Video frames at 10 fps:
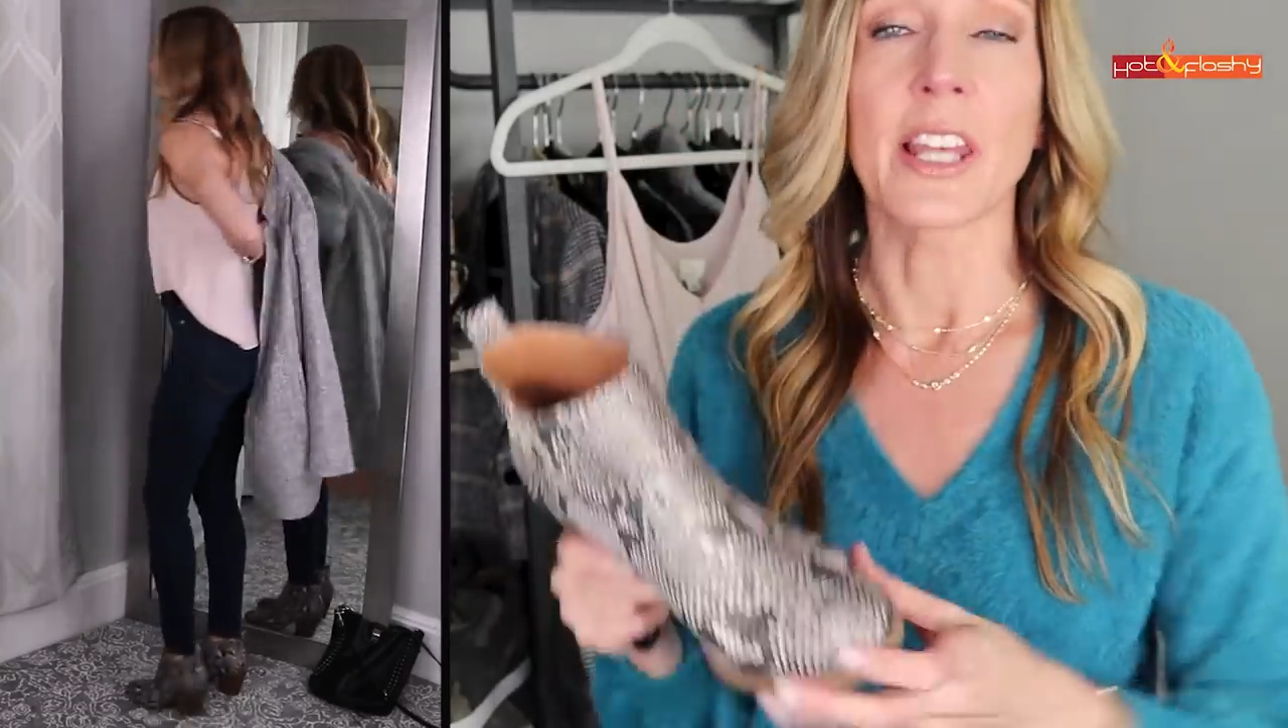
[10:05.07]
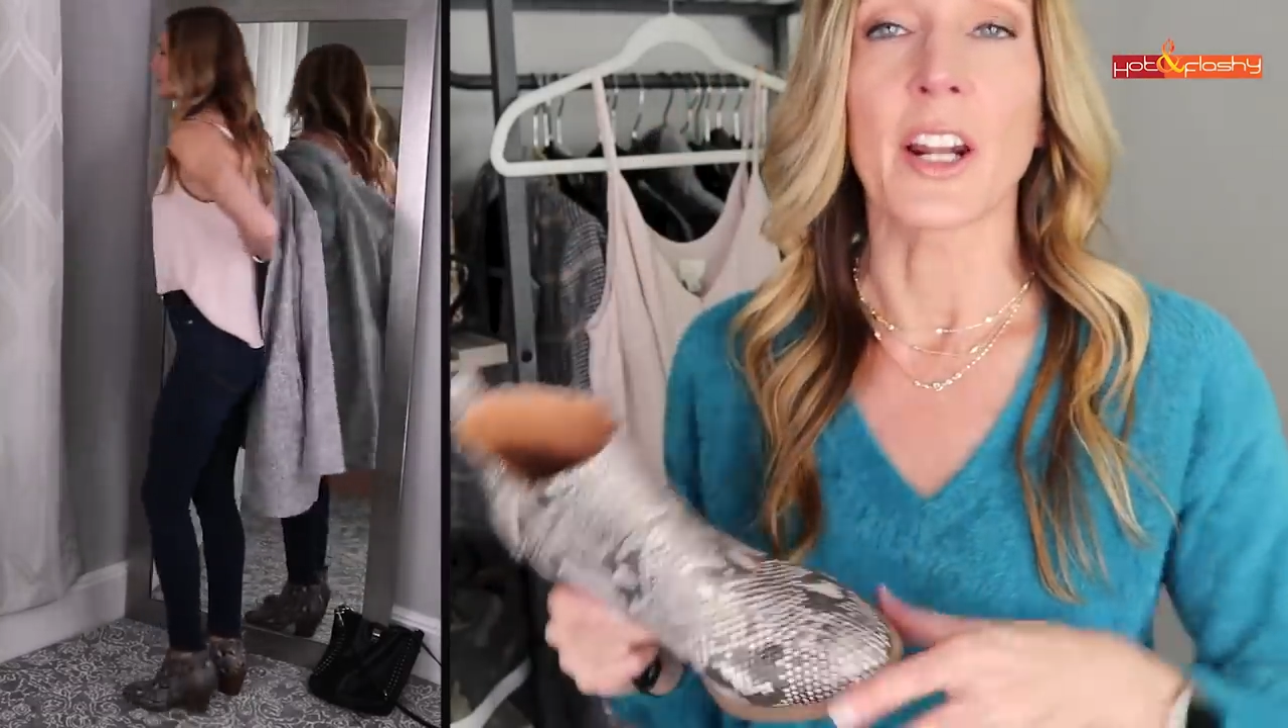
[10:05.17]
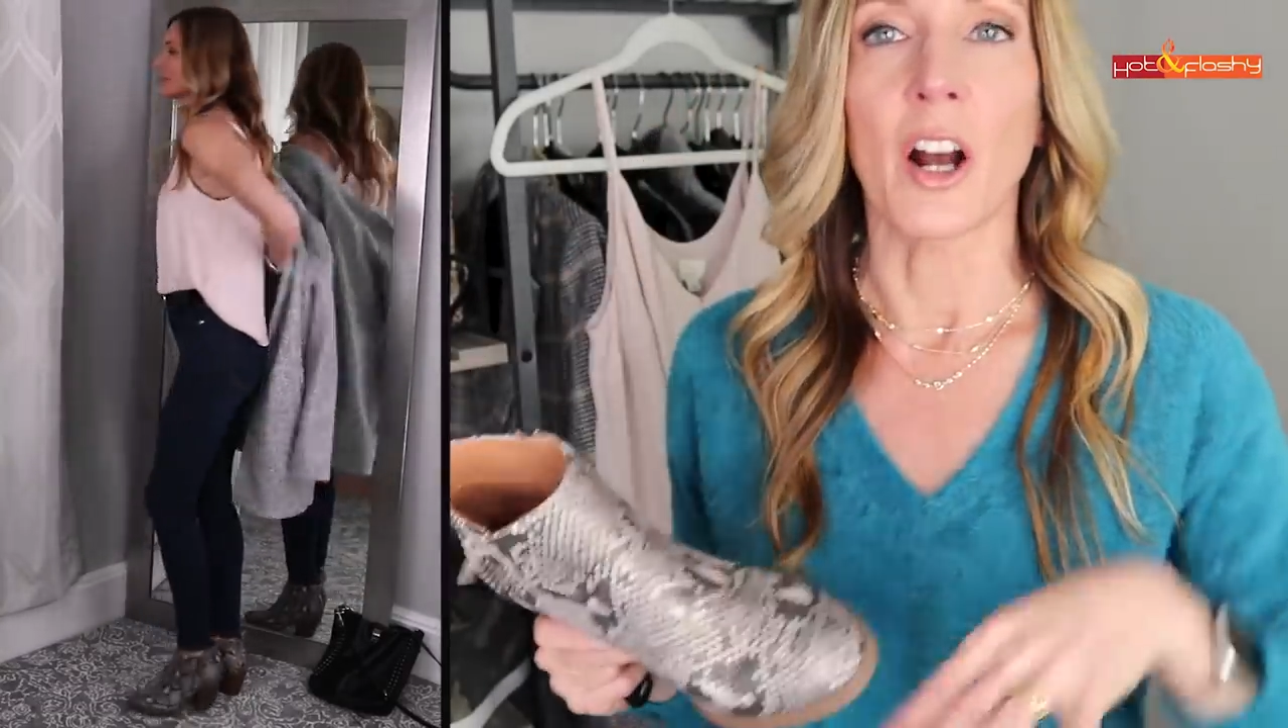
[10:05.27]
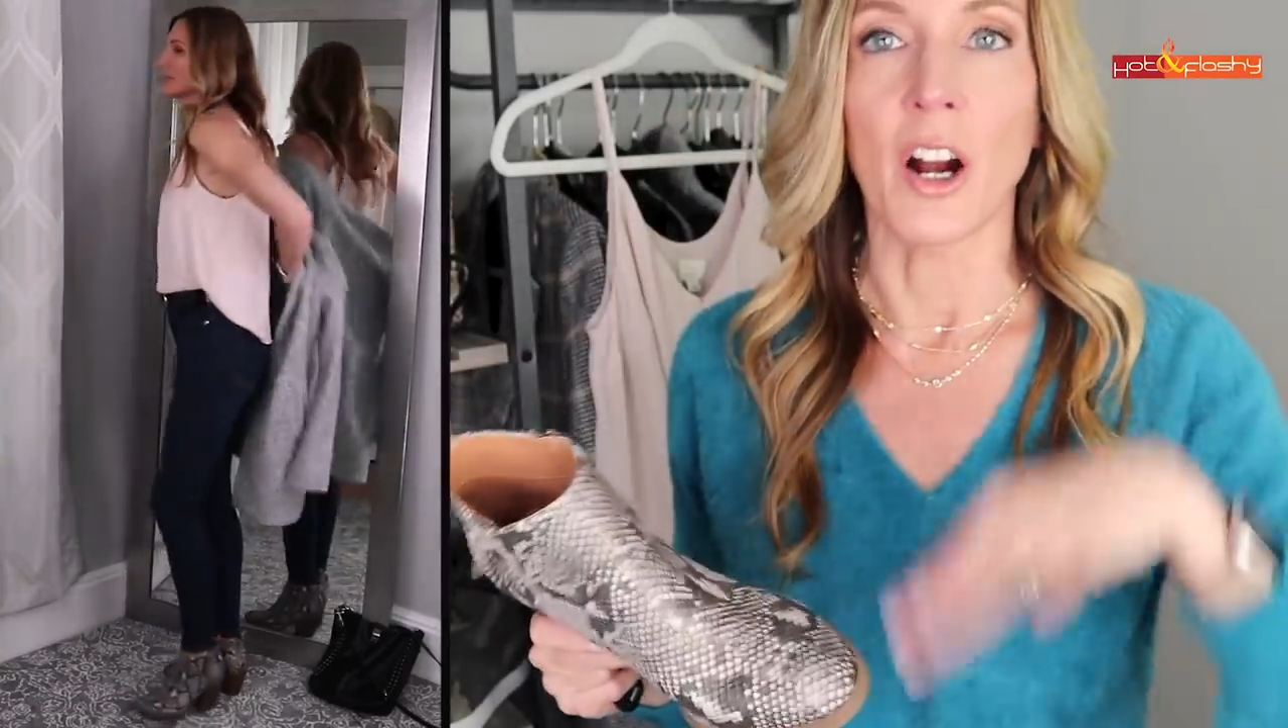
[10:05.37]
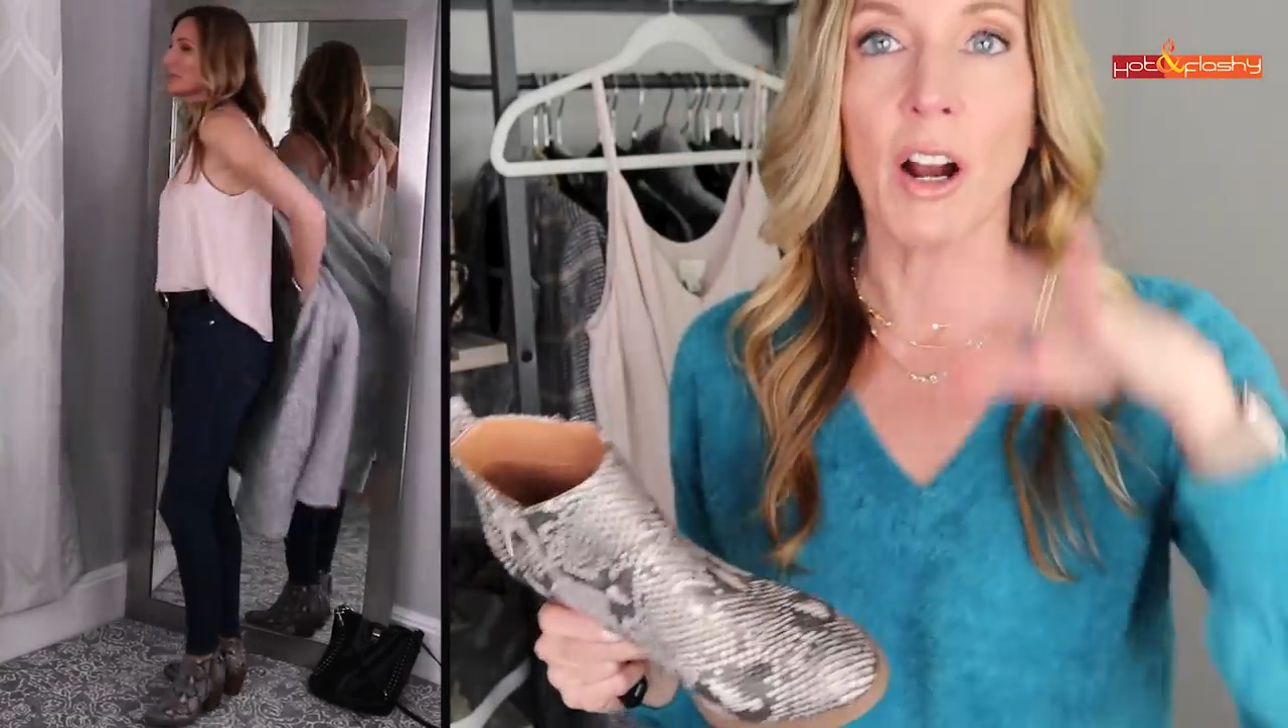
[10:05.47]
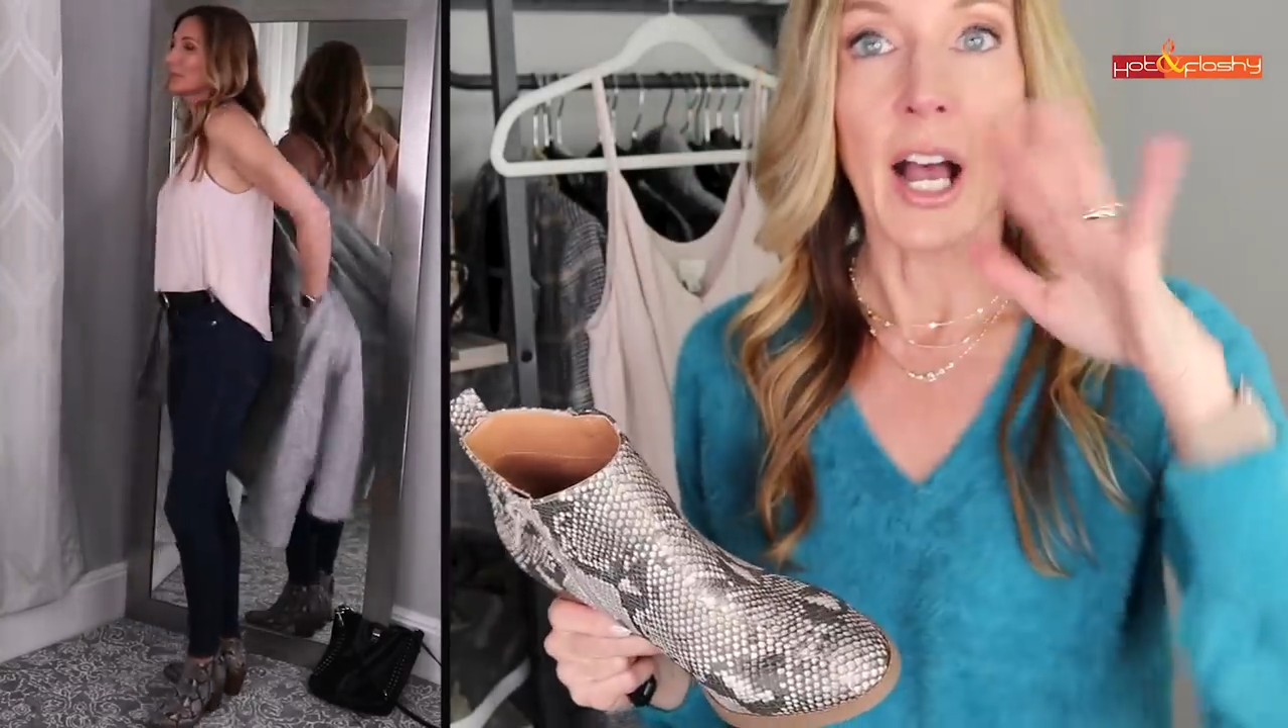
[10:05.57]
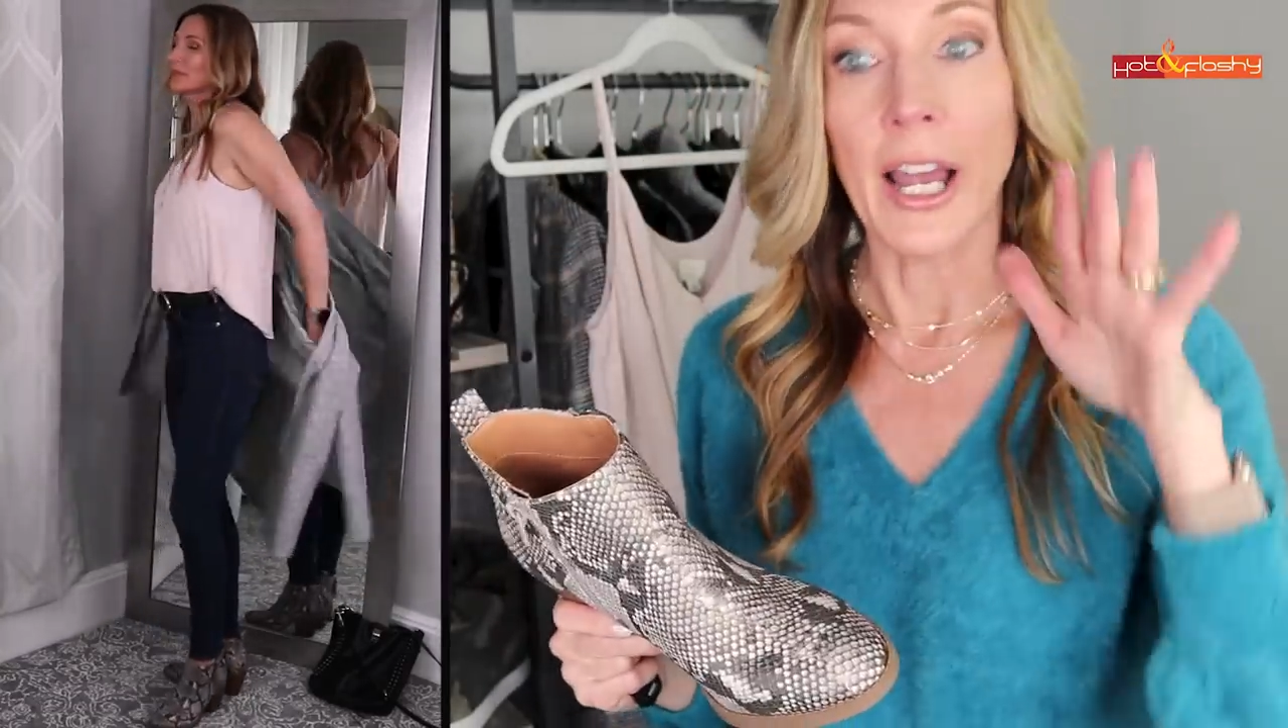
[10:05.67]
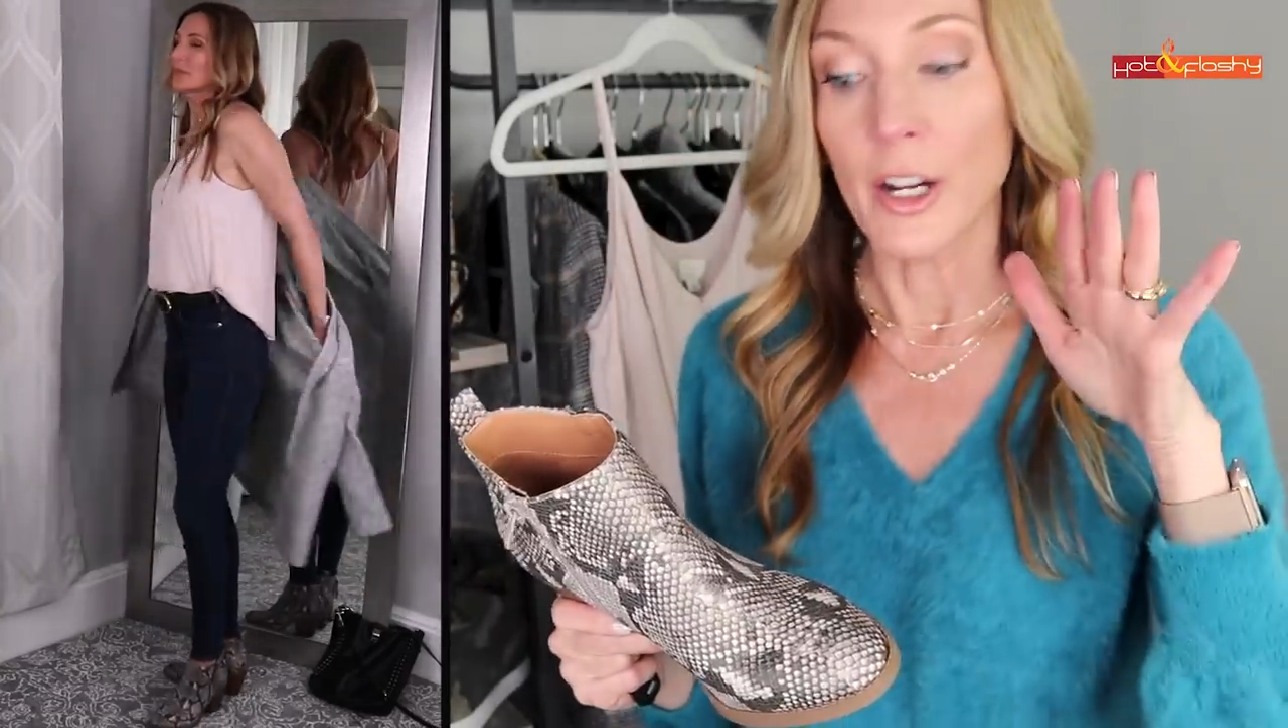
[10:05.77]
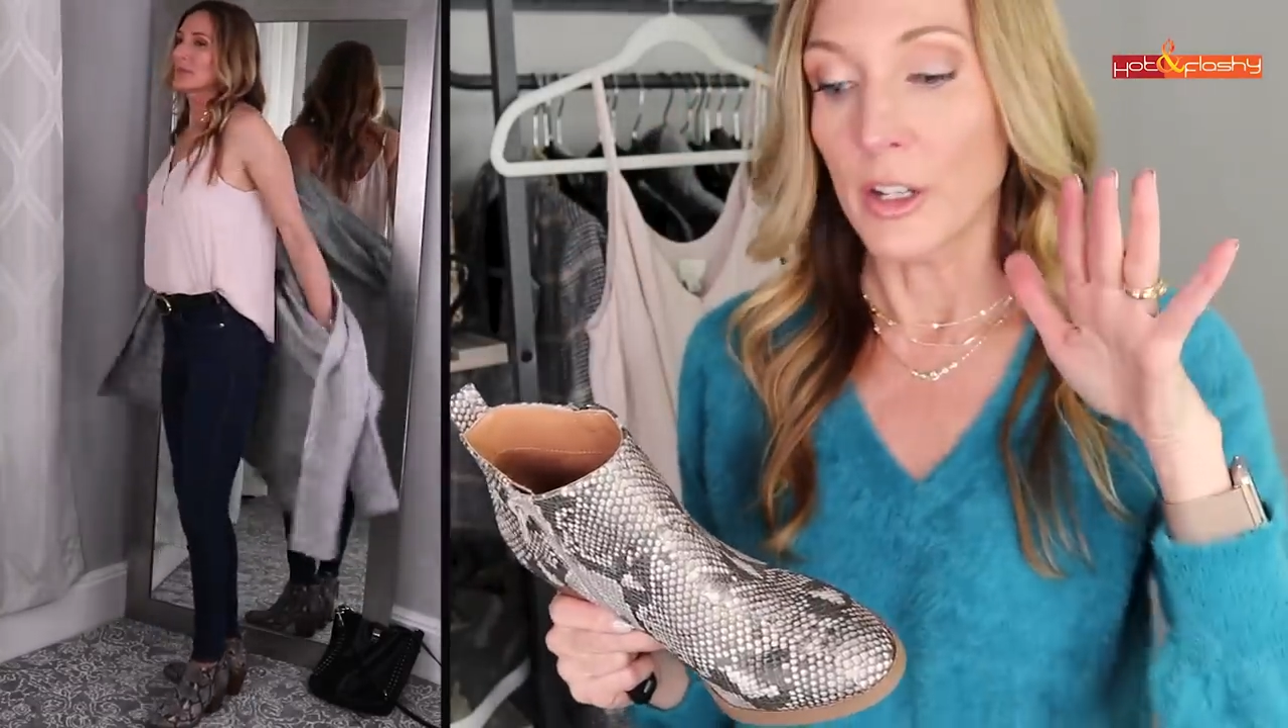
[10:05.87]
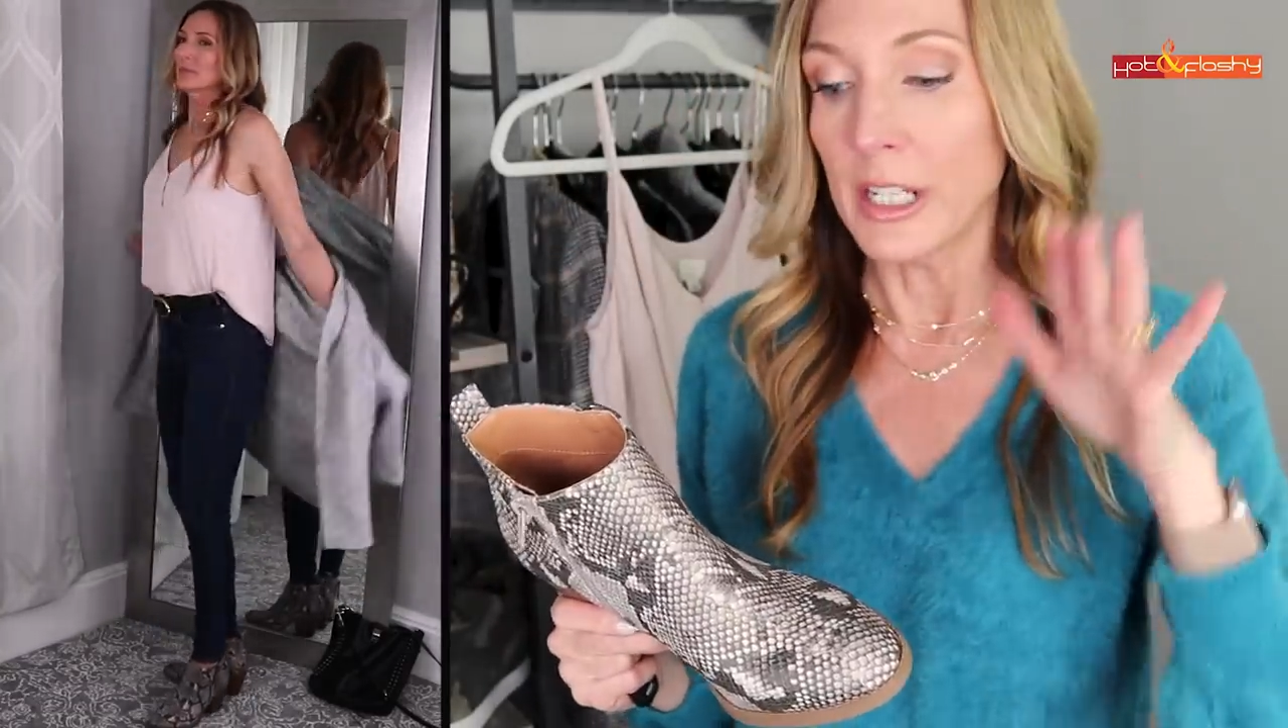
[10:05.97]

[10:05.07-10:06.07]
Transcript: that are higher